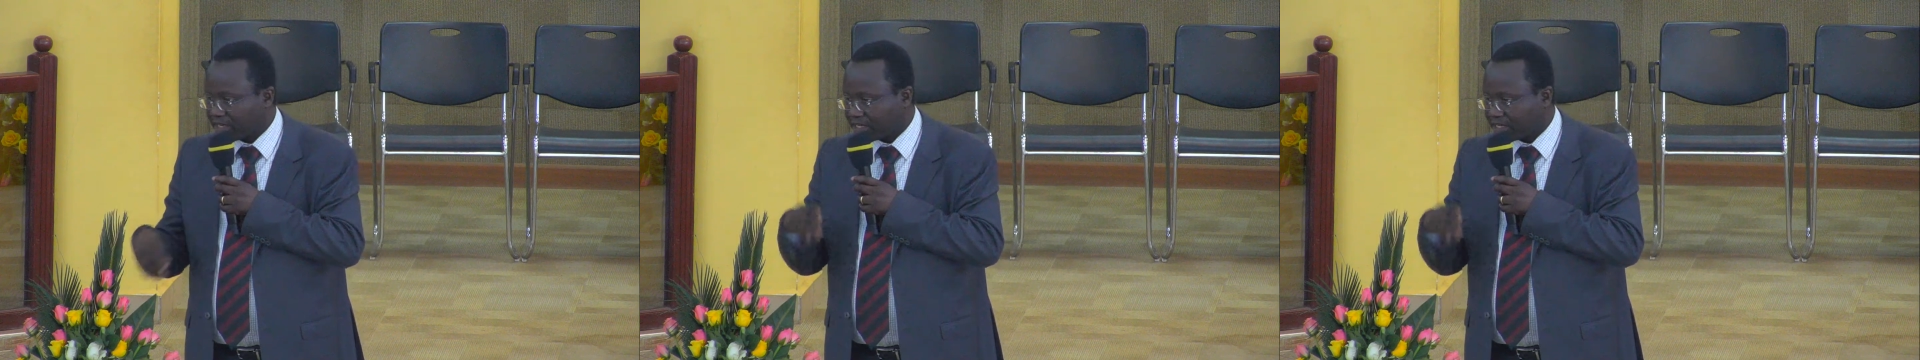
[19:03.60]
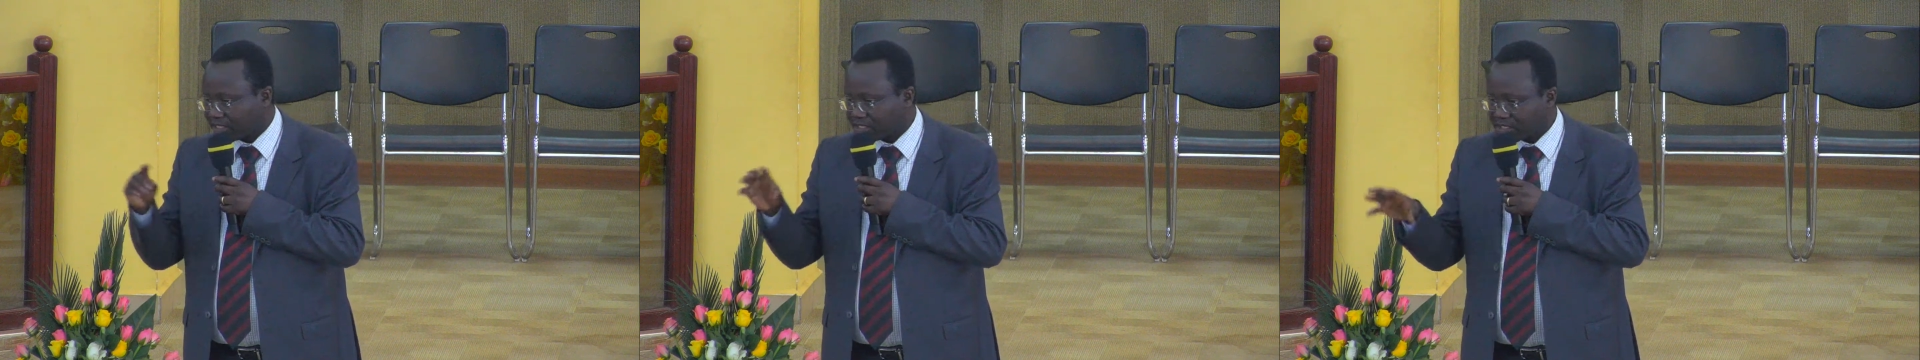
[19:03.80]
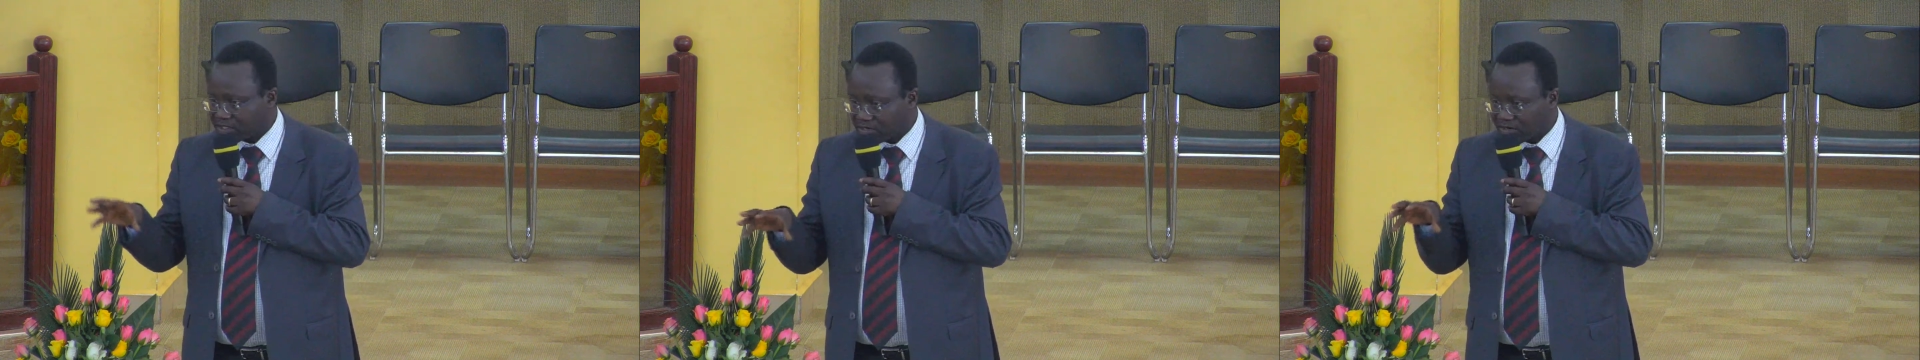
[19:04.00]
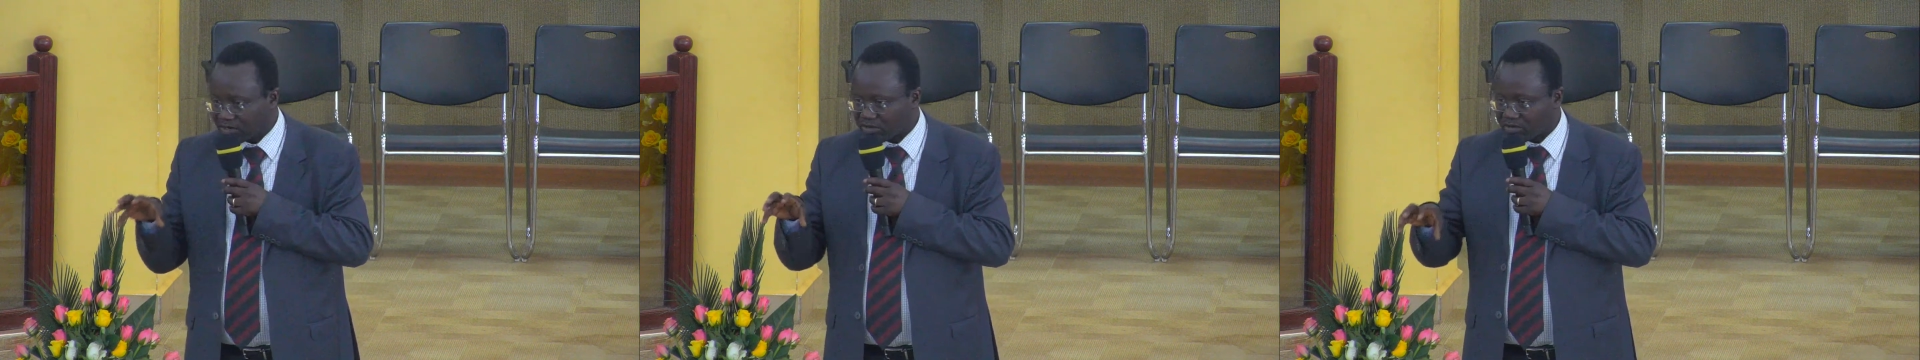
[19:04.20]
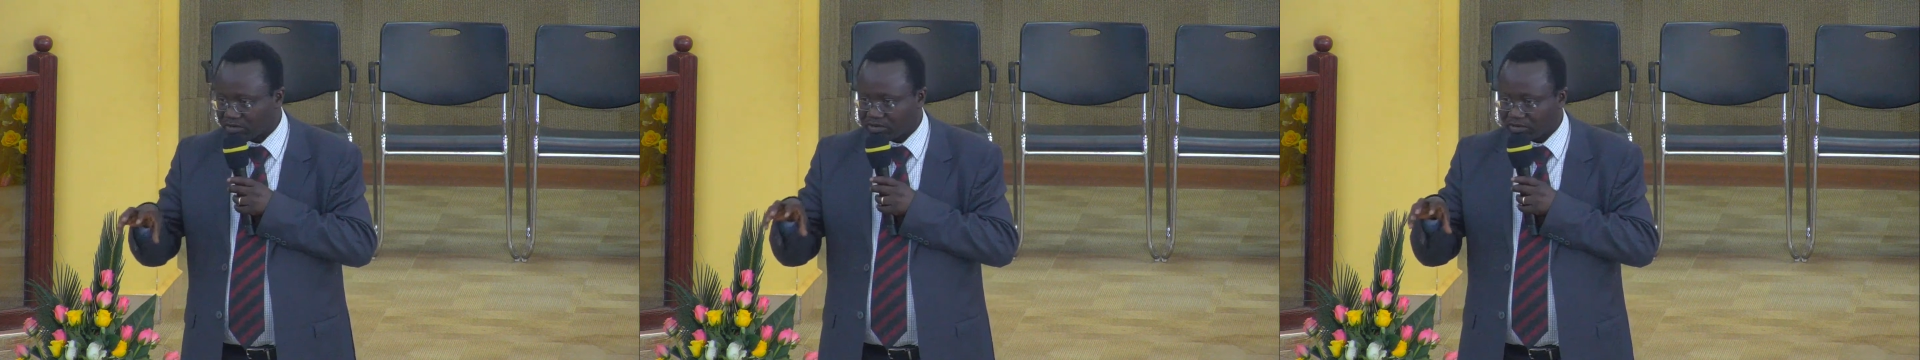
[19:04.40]

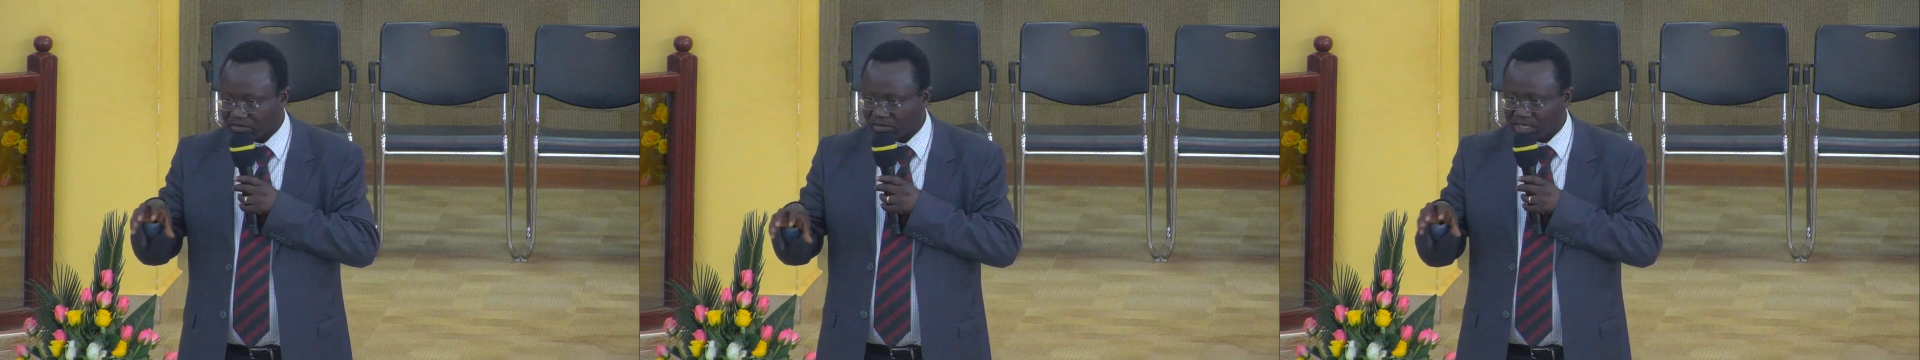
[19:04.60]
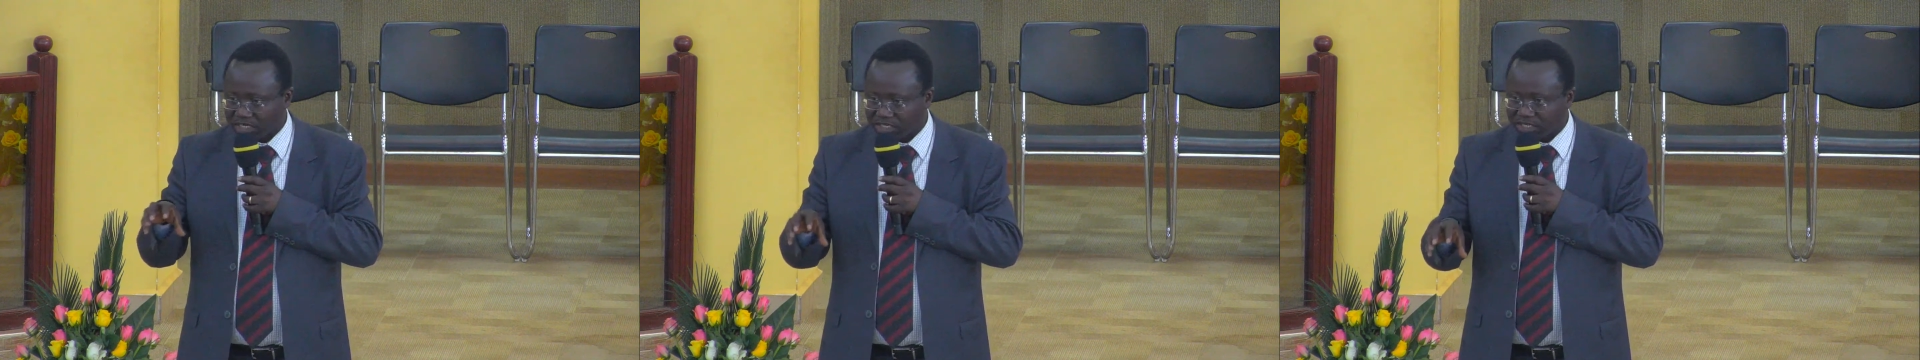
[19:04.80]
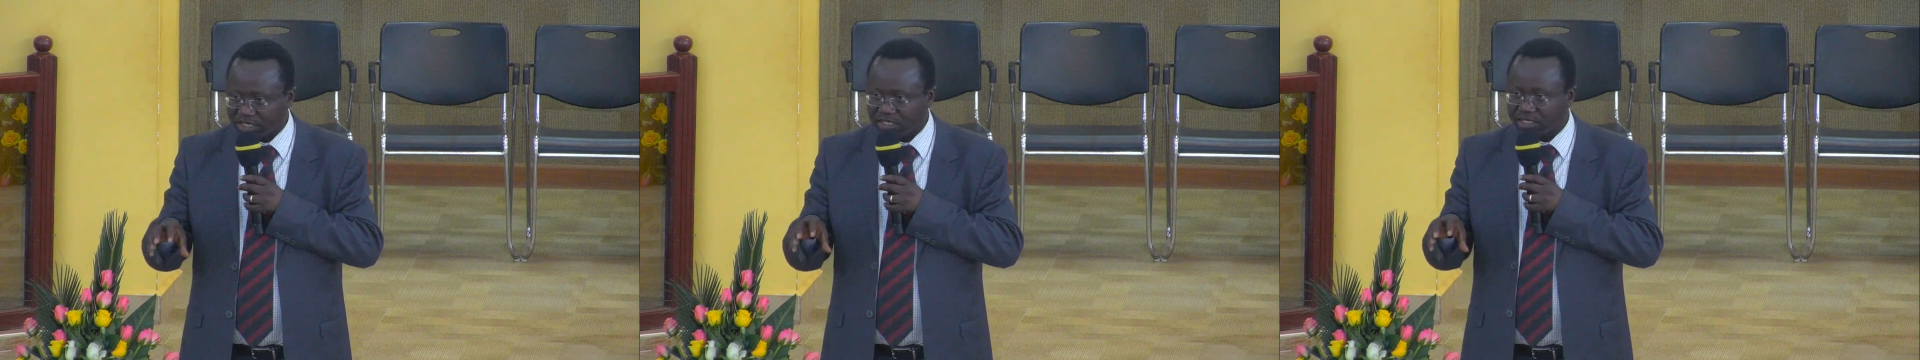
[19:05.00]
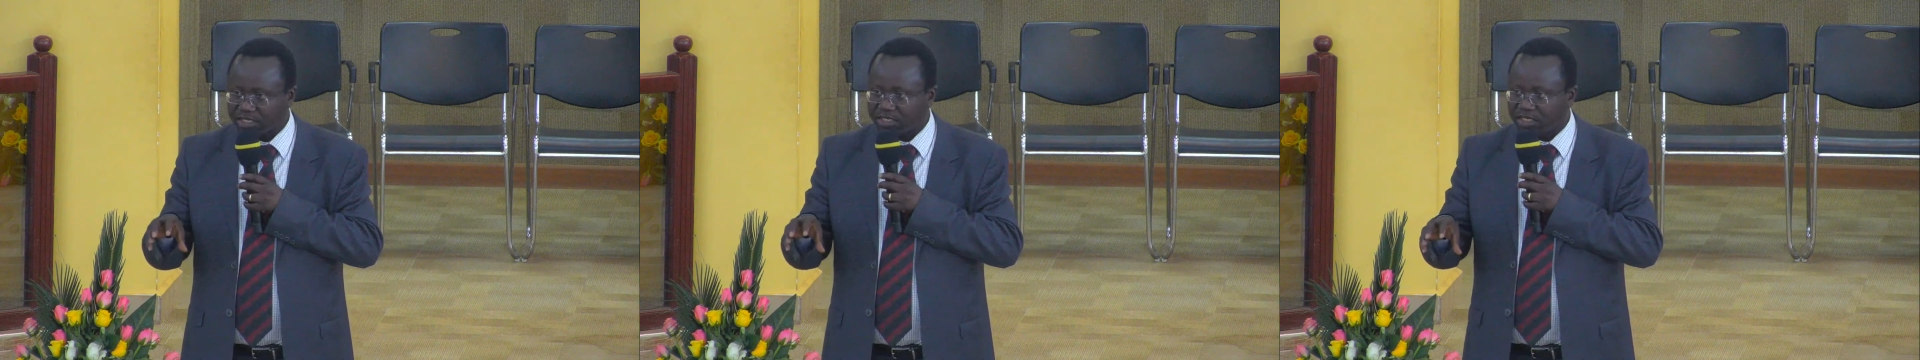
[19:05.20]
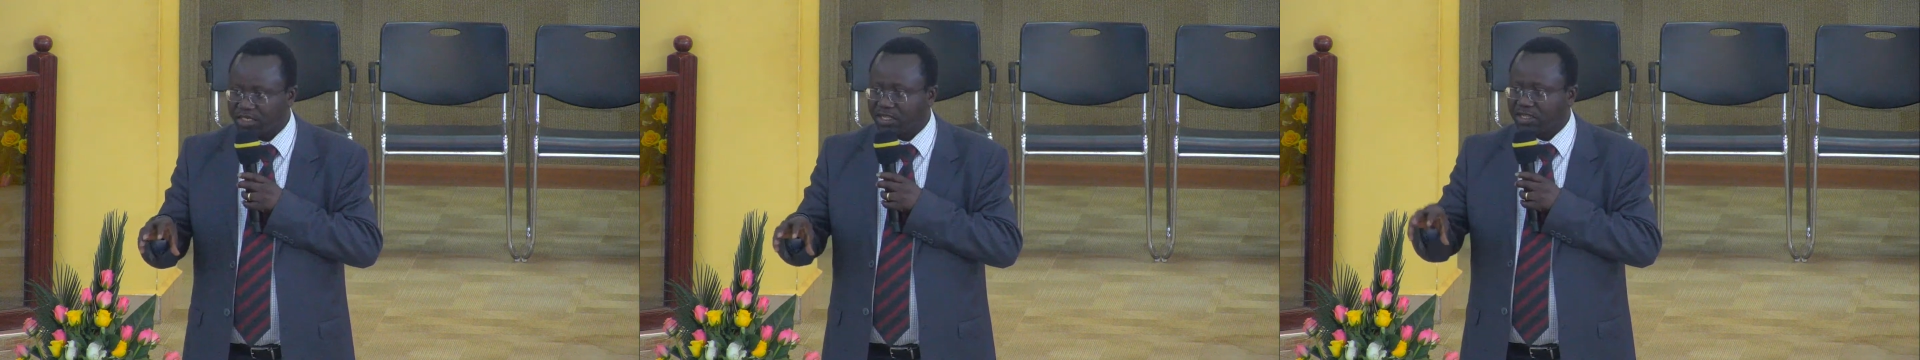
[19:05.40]
digital
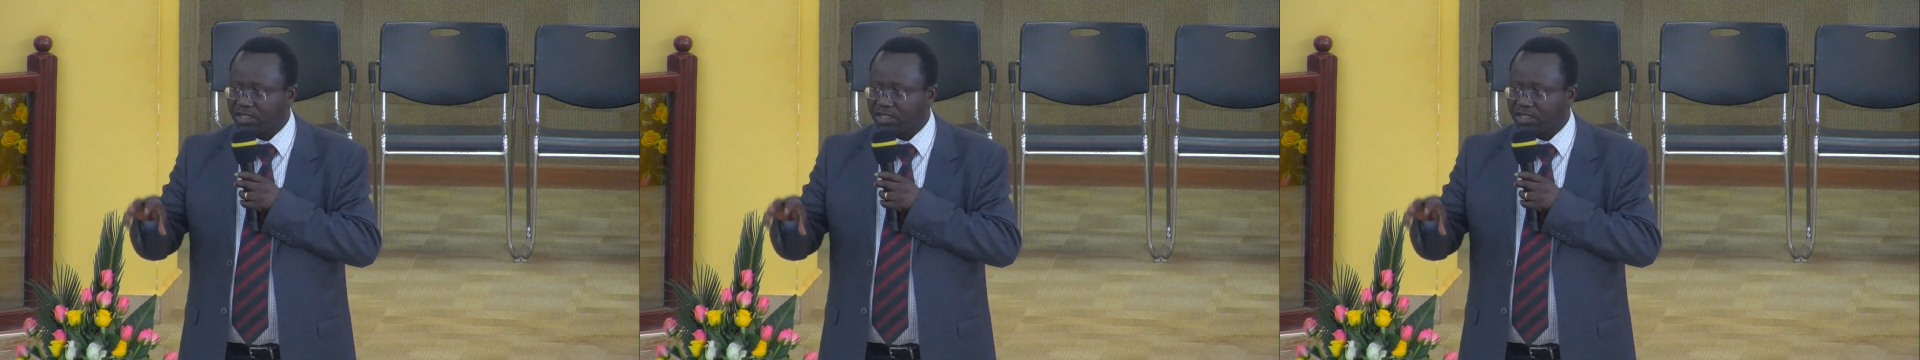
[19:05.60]
machines,